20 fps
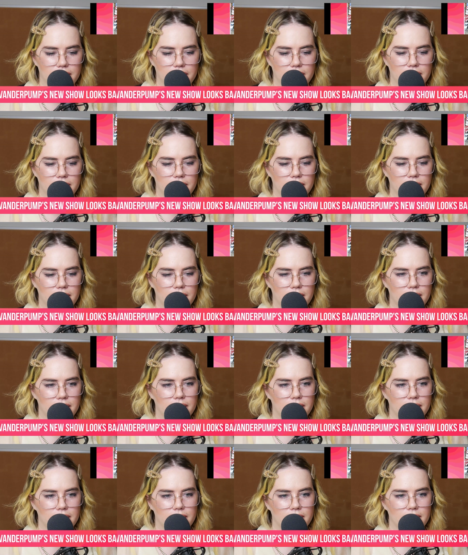
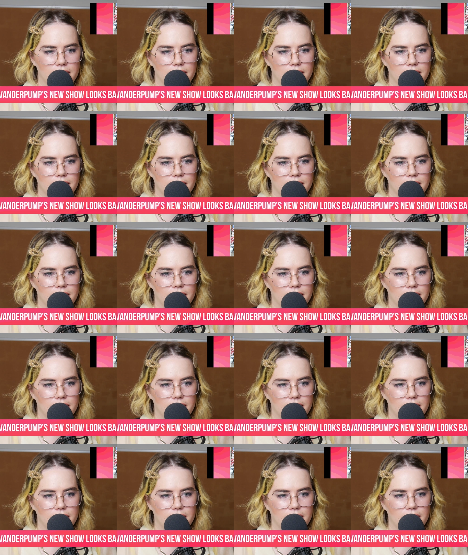
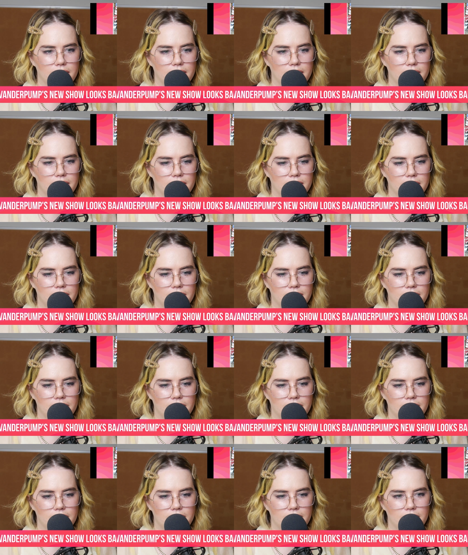
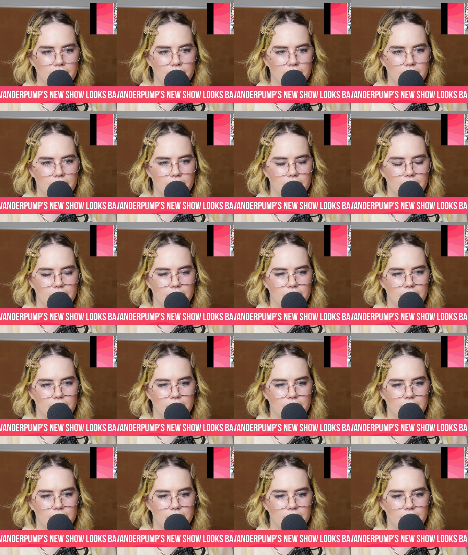
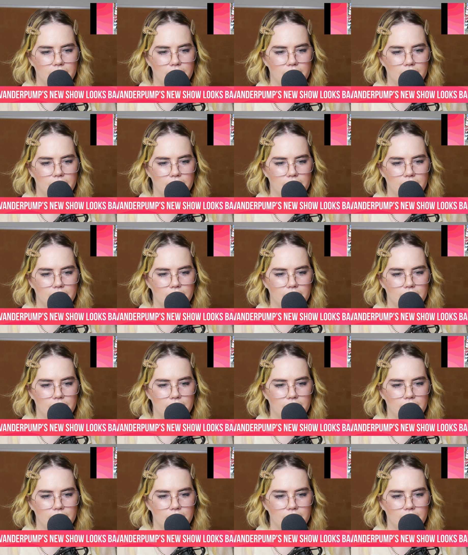Nothing is said.